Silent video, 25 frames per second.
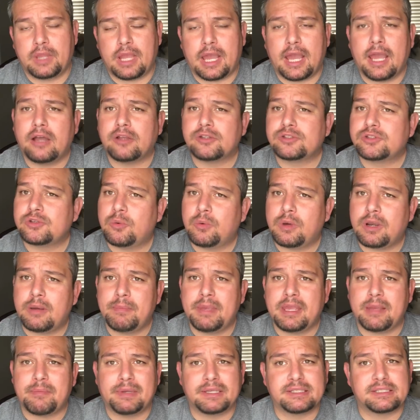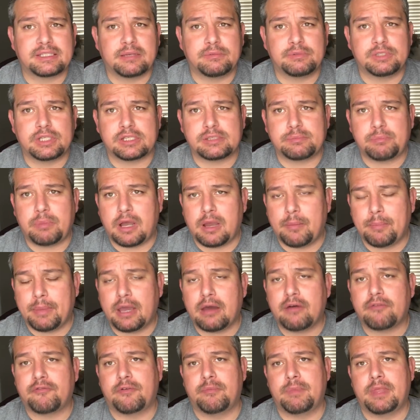I also want to make my subjects pop
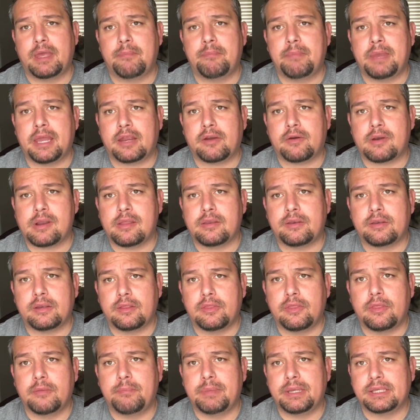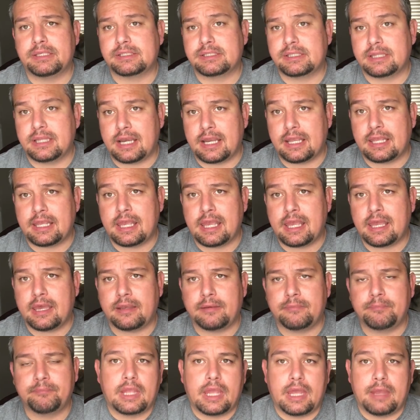out from that background the best that I can.
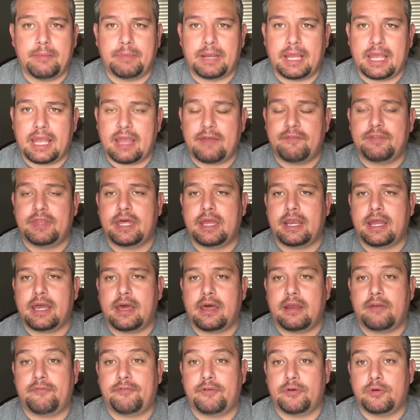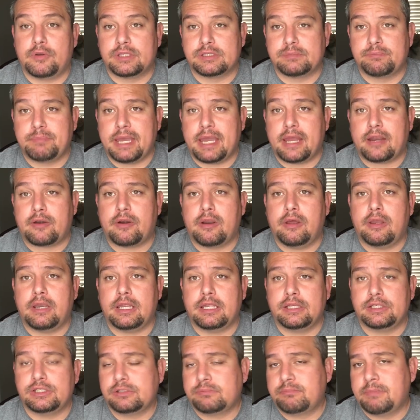And by having that out of focus background,
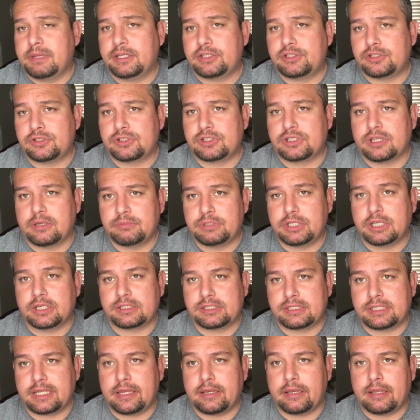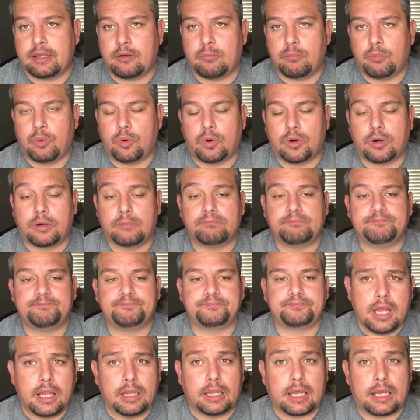it just makes your subject stand out more
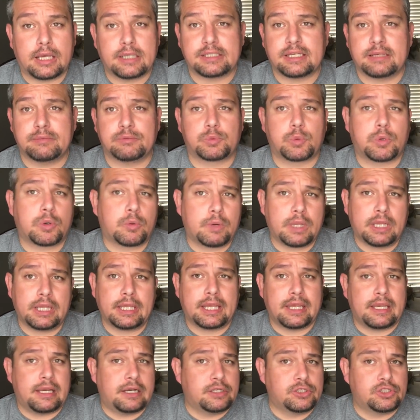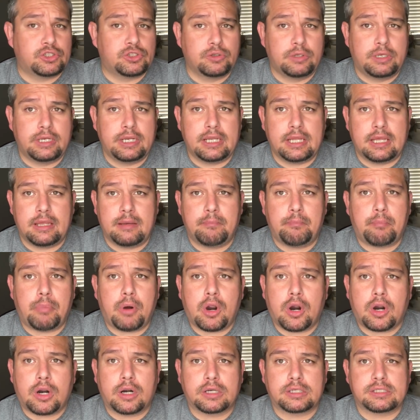a lot of times we're relegated to shooting in
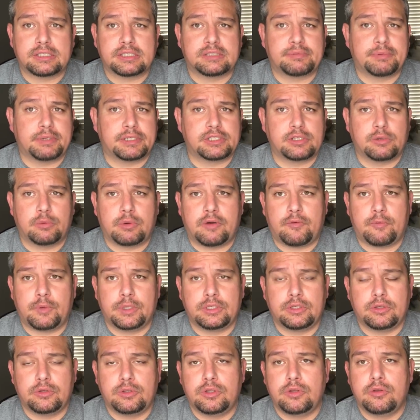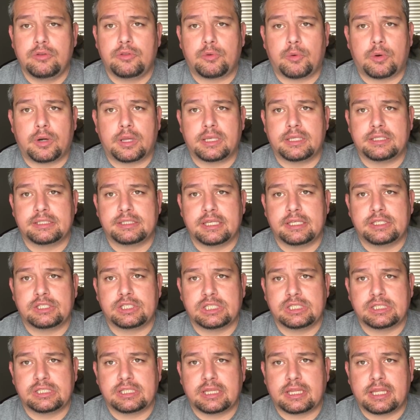parks, especially whenever we do youth
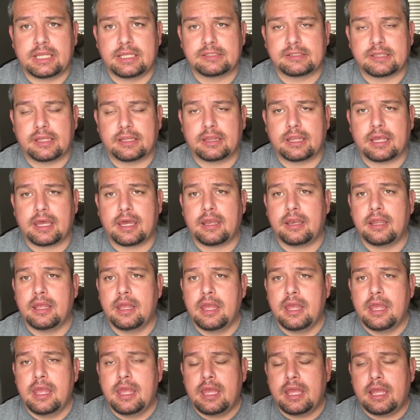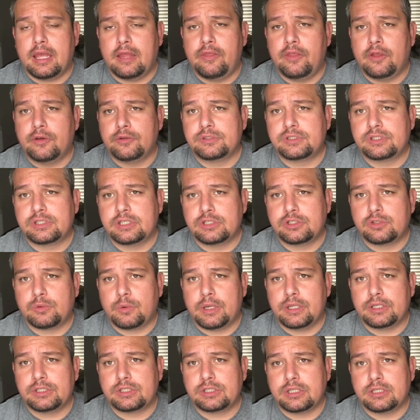organizations and things like that. In those
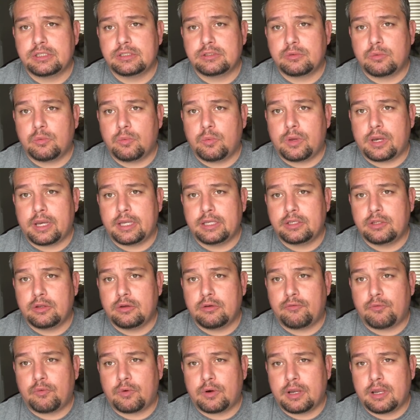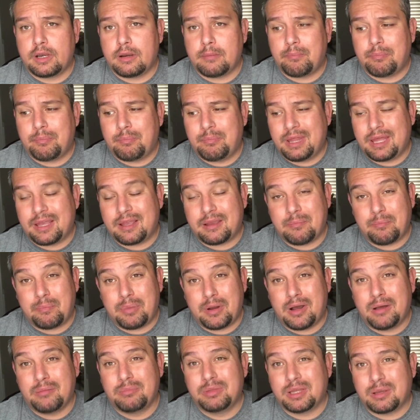situations, what I do, if we're at a, like a
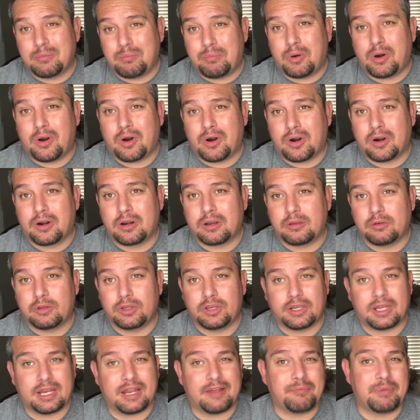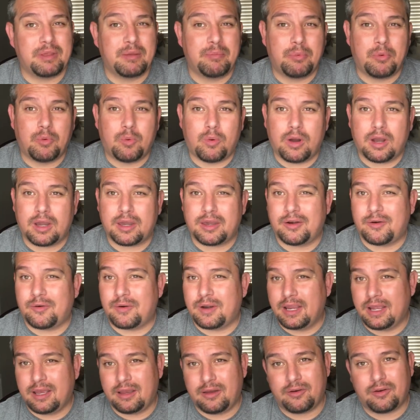public park, you're gonna have people walking
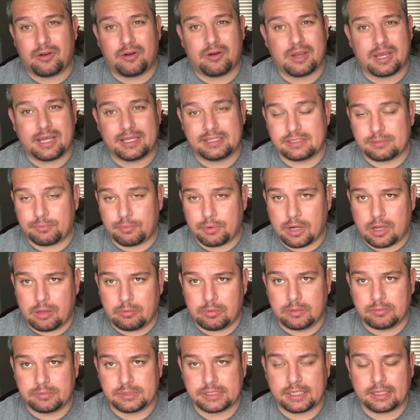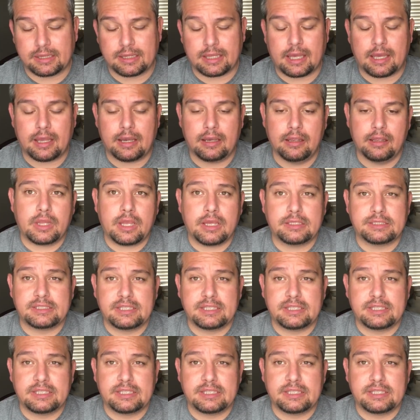around, all kinds of problems like that.